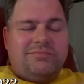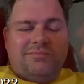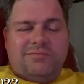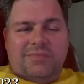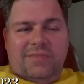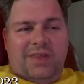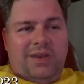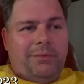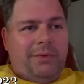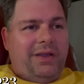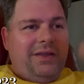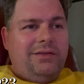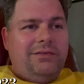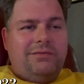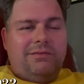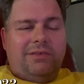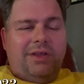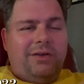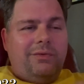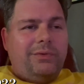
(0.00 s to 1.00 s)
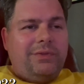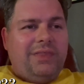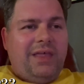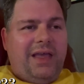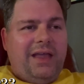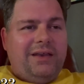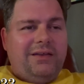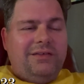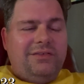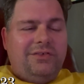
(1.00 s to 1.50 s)
Anyway, dealt with
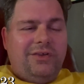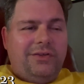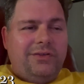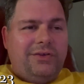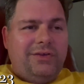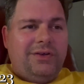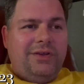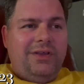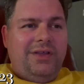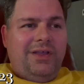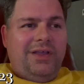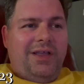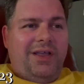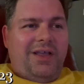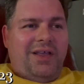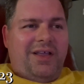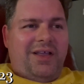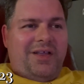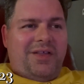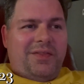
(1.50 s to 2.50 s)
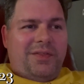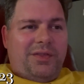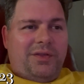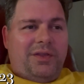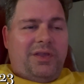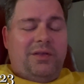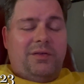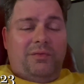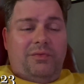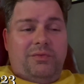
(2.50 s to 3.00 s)
that. It's all good.
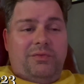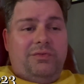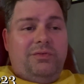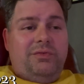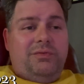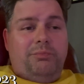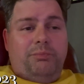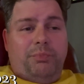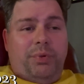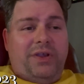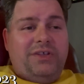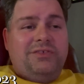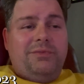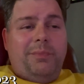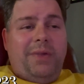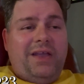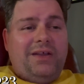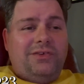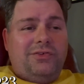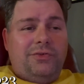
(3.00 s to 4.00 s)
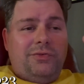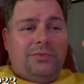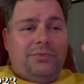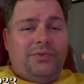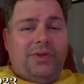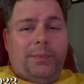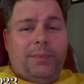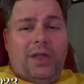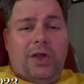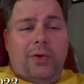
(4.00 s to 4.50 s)
Brings it back to
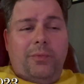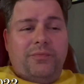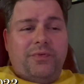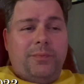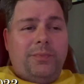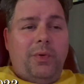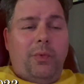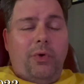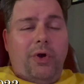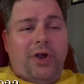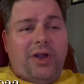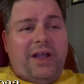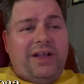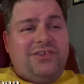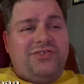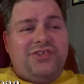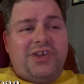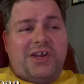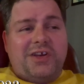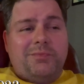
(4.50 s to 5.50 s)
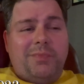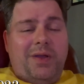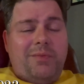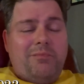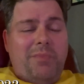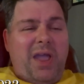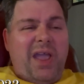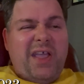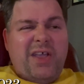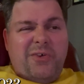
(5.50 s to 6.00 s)
coming home from the walk. I checked my
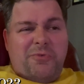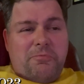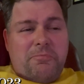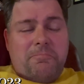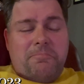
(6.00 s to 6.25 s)
mail